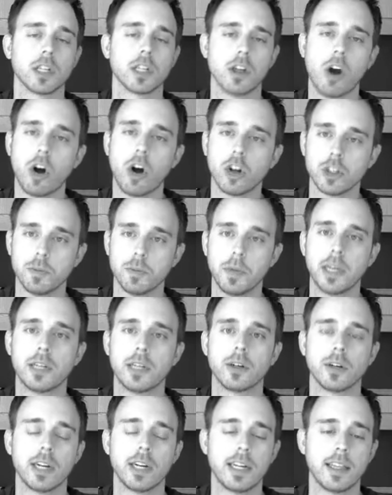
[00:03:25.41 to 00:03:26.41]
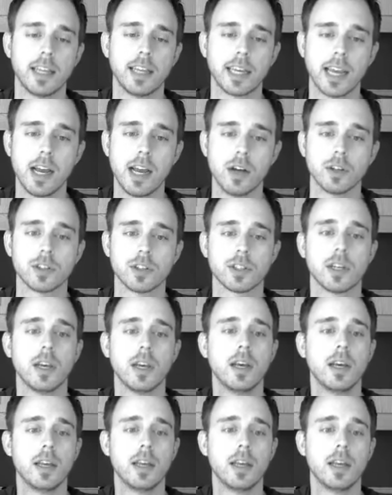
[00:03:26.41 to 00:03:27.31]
acknowledgement or anything else,